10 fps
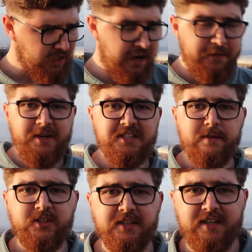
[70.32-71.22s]
Now, the reason
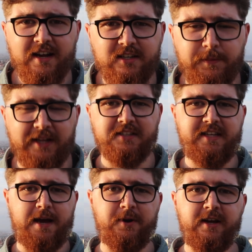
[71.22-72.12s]
I'm so excited about
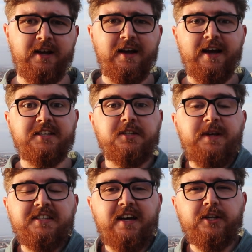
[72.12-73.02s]
this camera is it
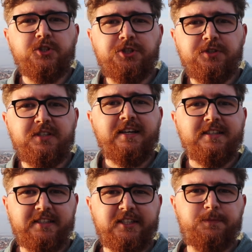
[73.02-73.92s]
means I can shoot
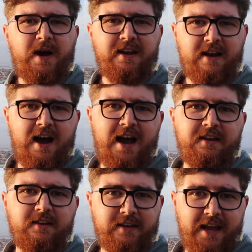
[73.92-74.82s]

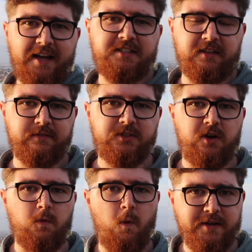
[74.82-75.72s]
6x9 negatives
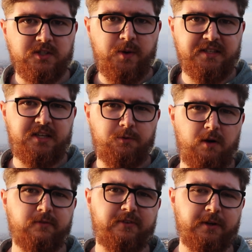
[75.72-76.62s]
on 120
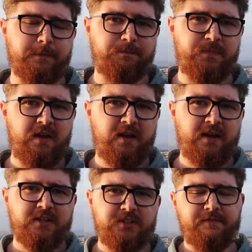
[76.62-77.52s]
roll film.
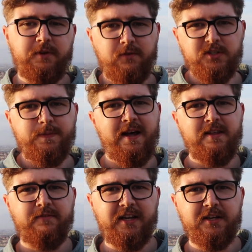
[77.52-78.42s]
So if you watch my
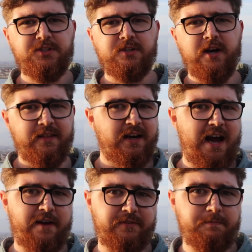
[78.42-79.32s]
other videos, you know that
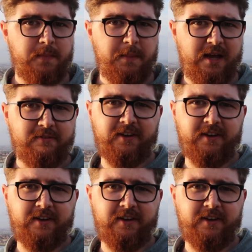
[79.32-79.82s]
I have a Mamiya